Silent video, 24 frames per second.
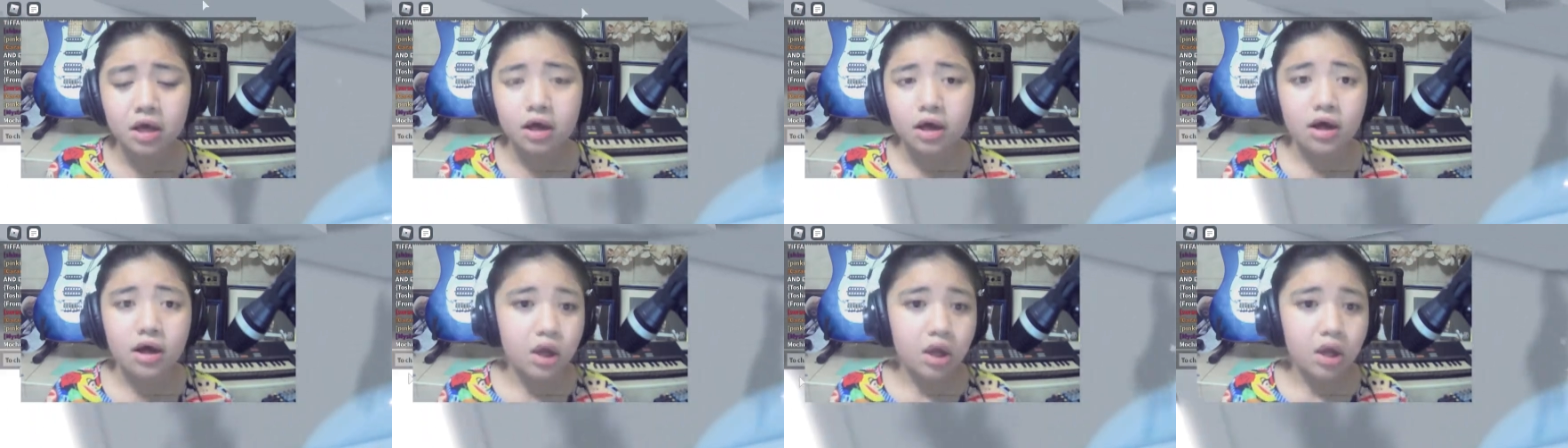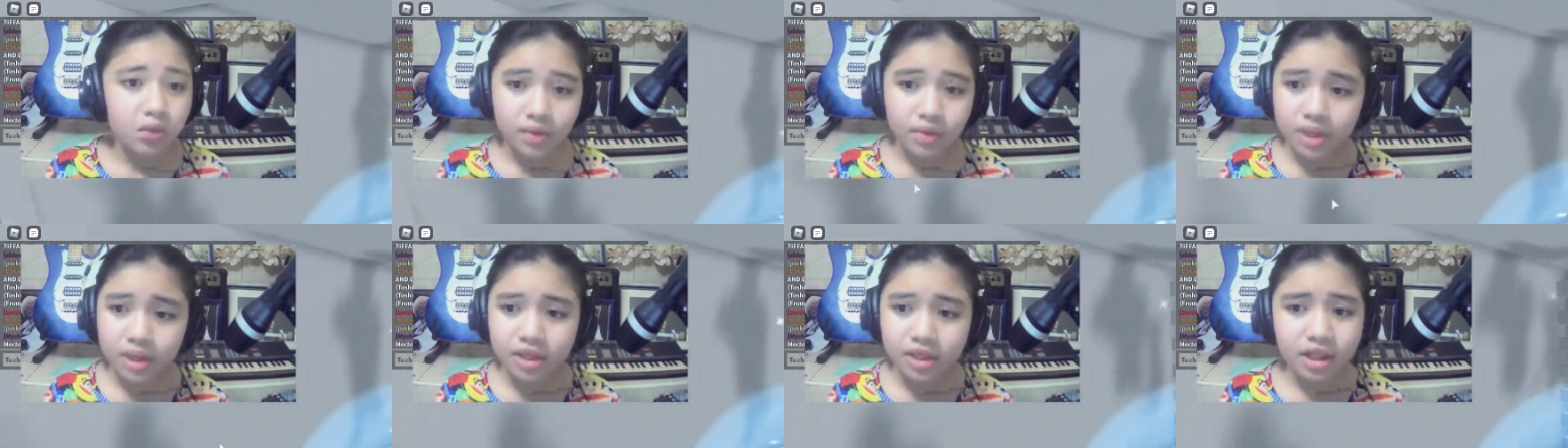
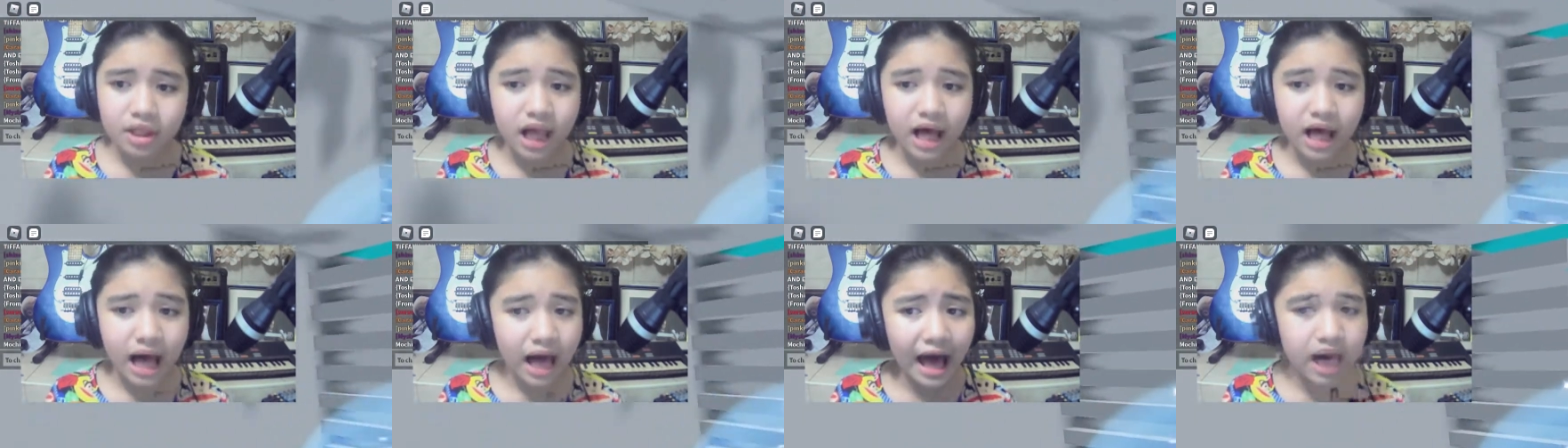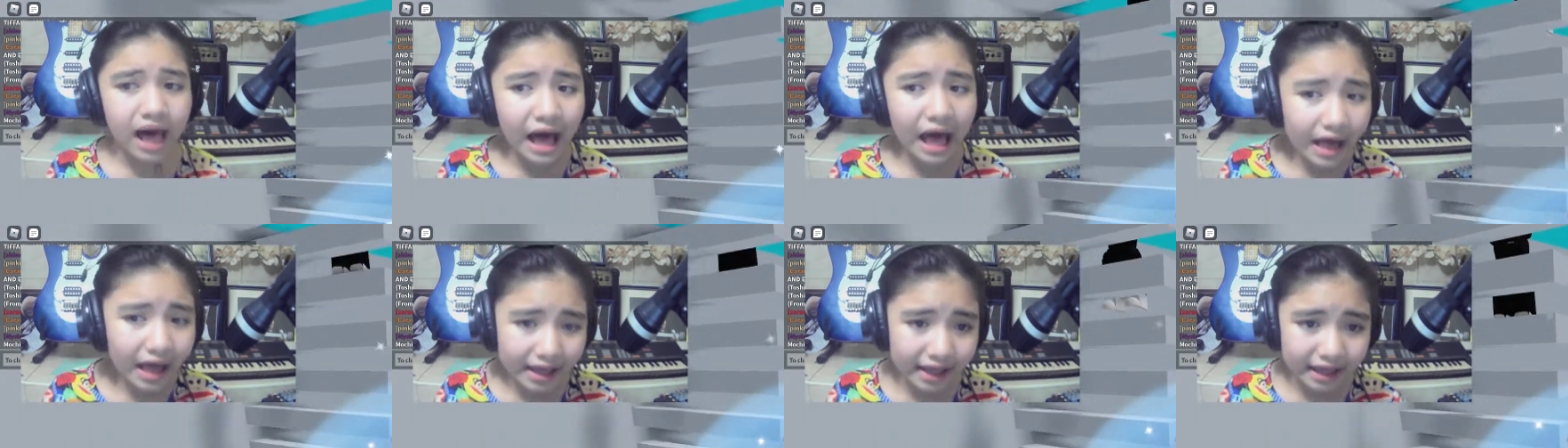Royale
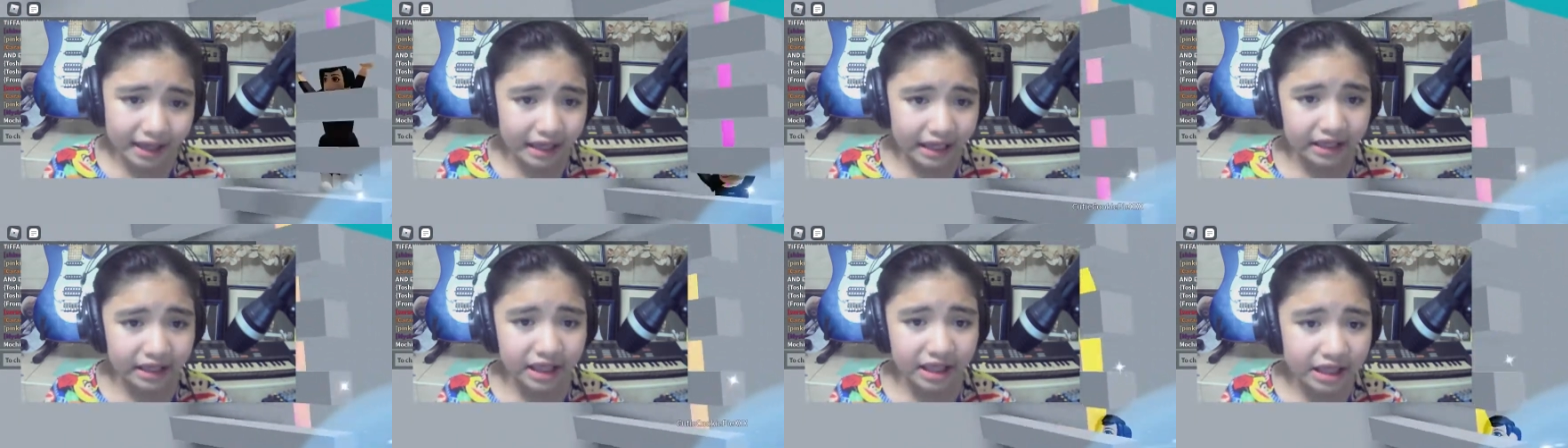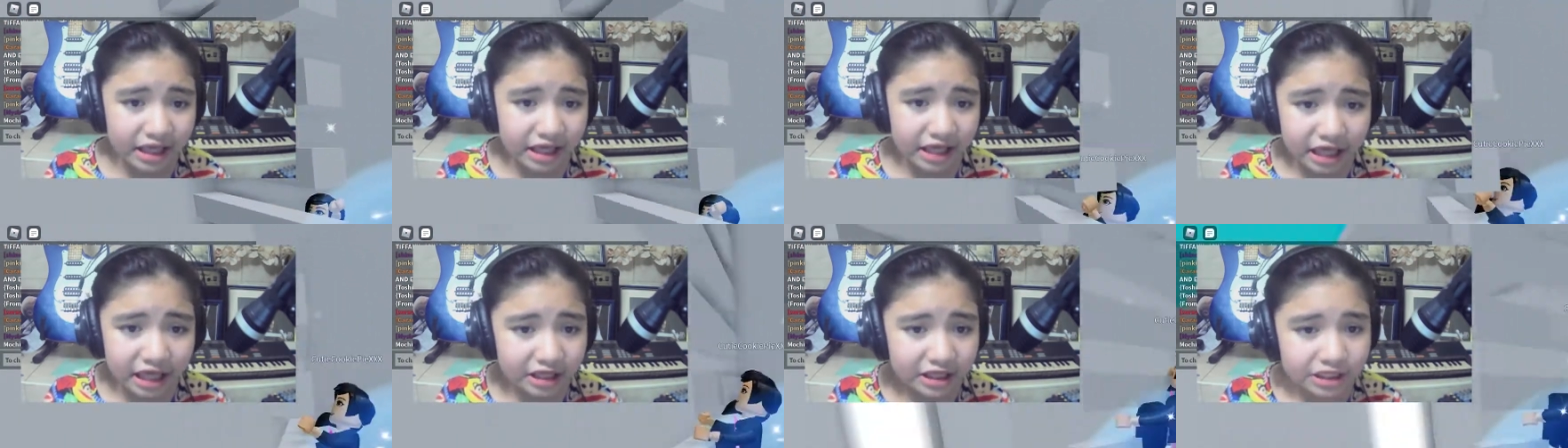High. Like,
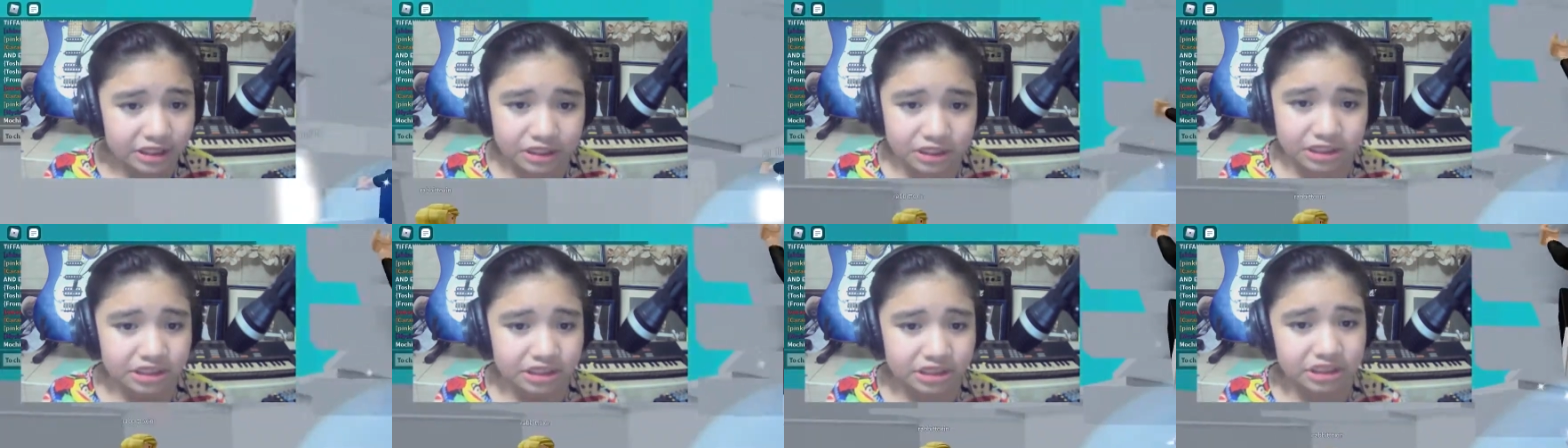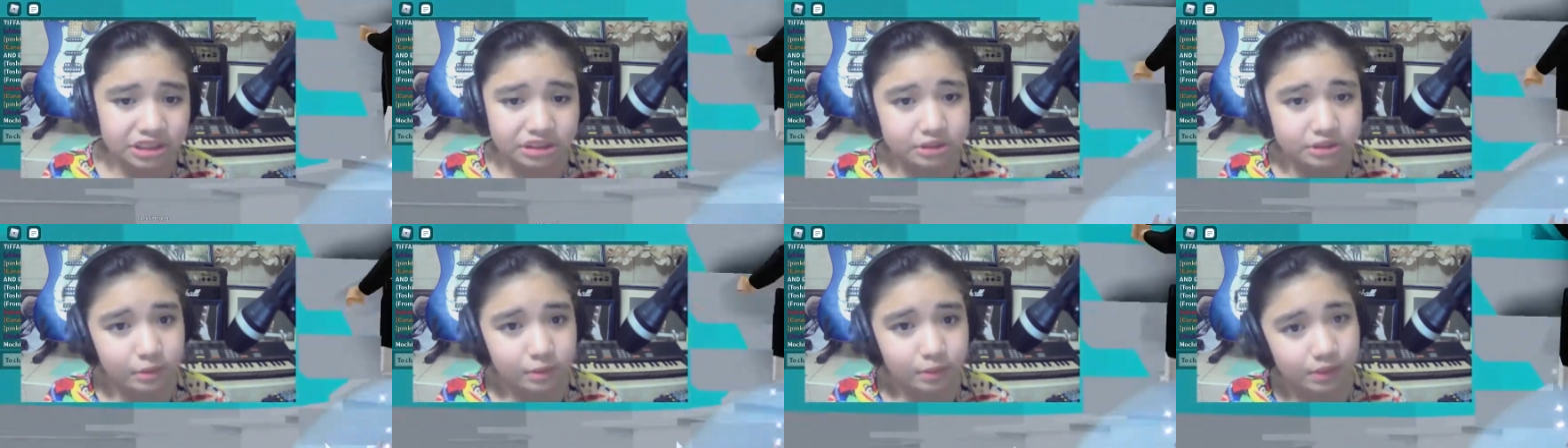I literally
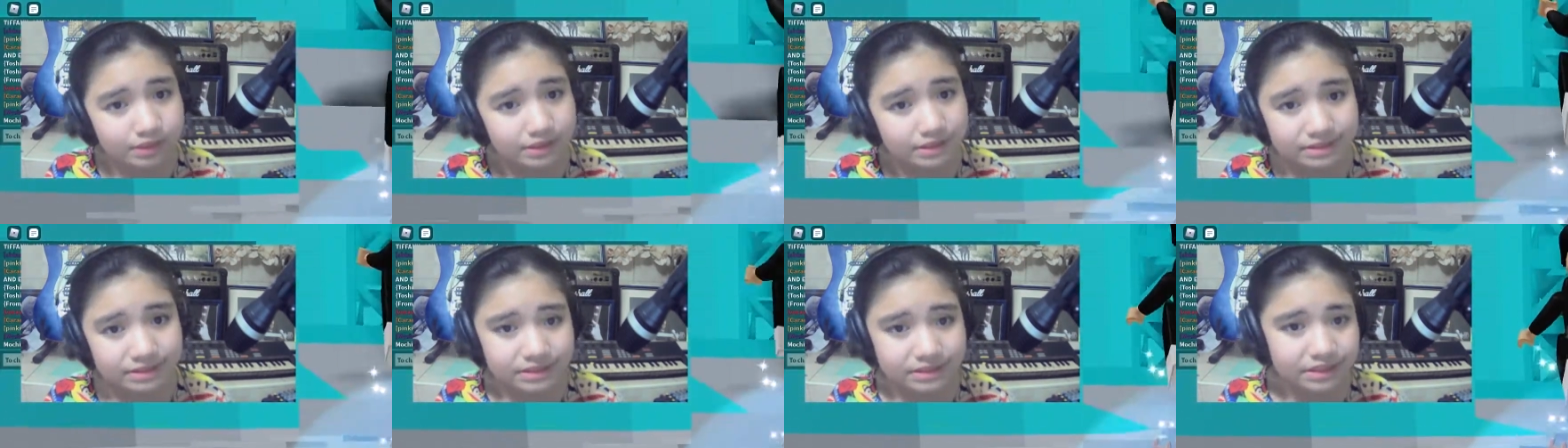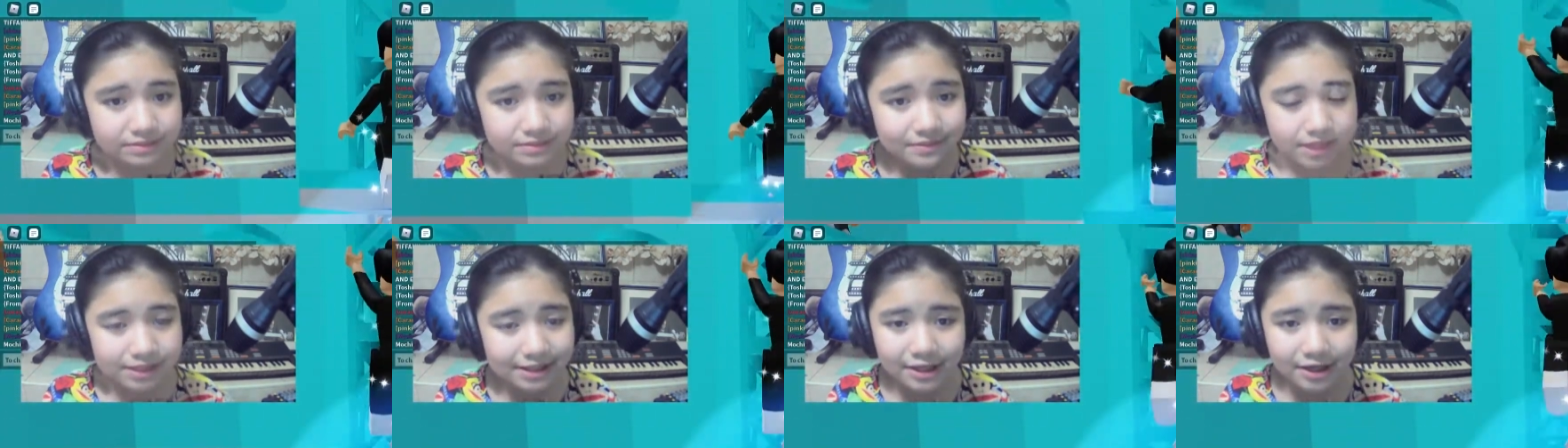just wasted
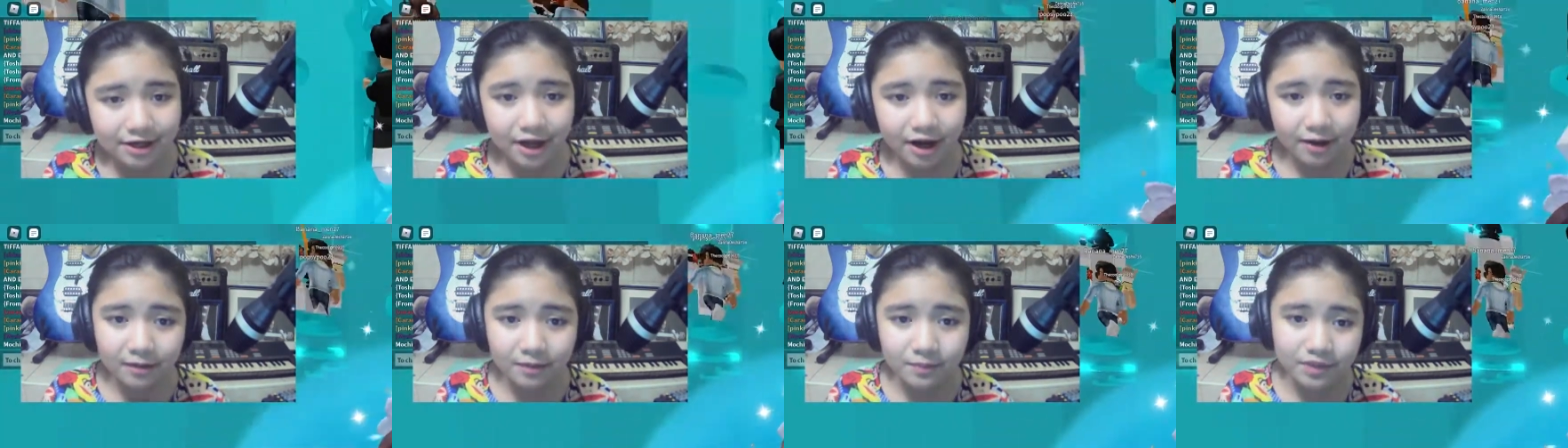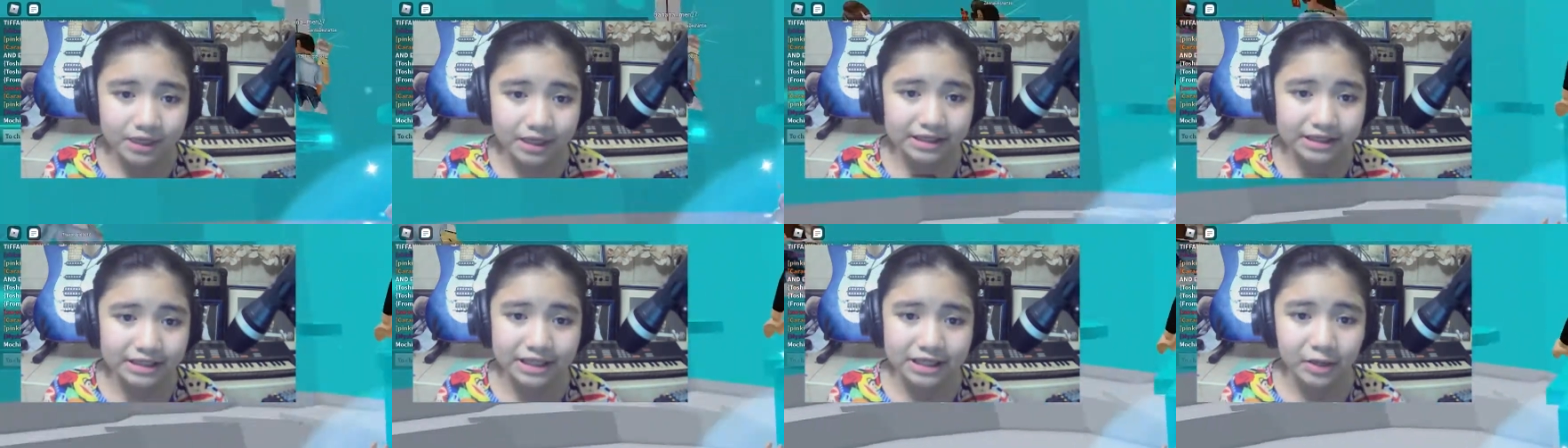my time
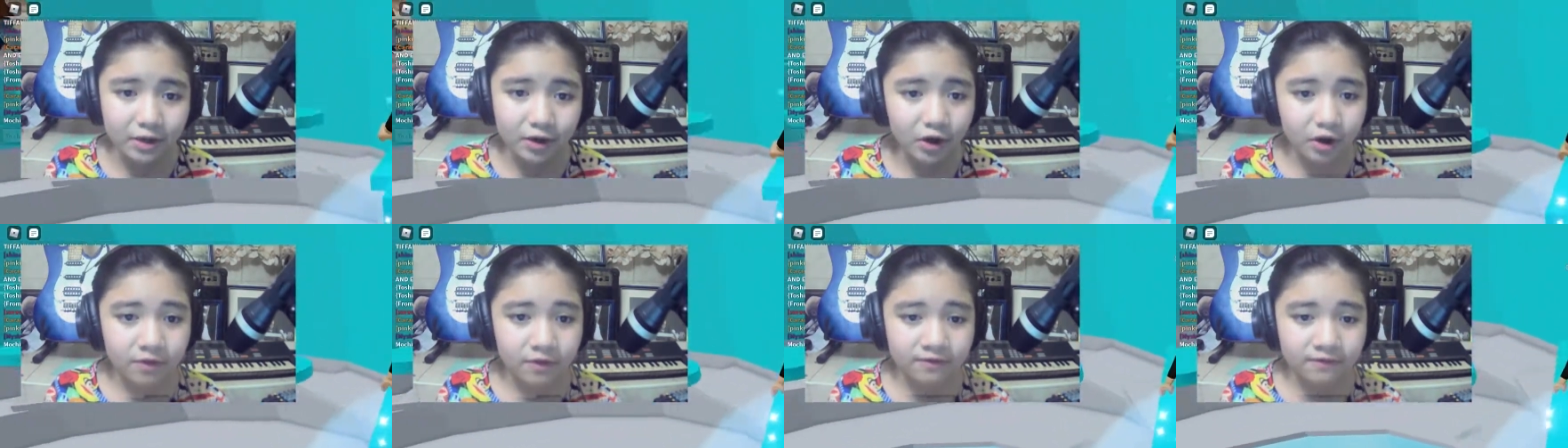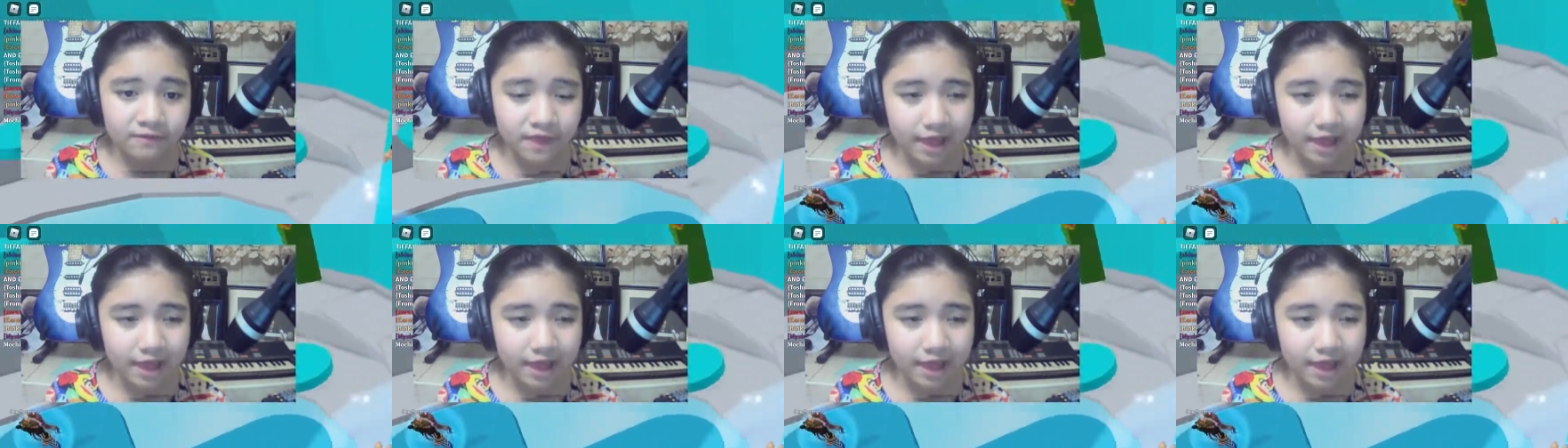playing Tower of